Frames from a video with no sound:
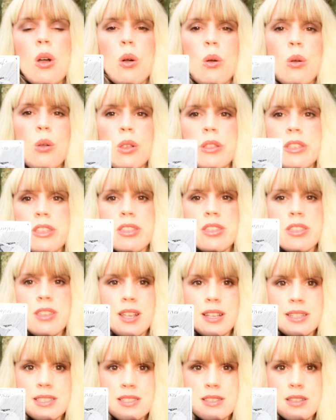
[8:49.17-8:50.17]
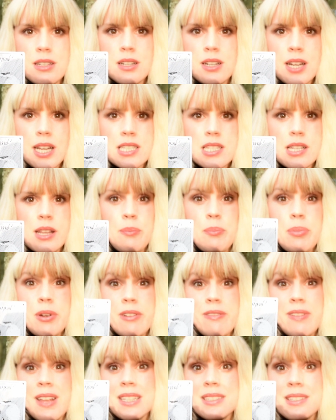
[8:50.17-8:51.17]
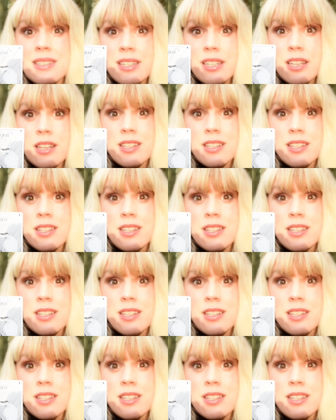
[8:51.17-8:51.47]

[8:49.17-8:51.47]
all the things that are actually preventing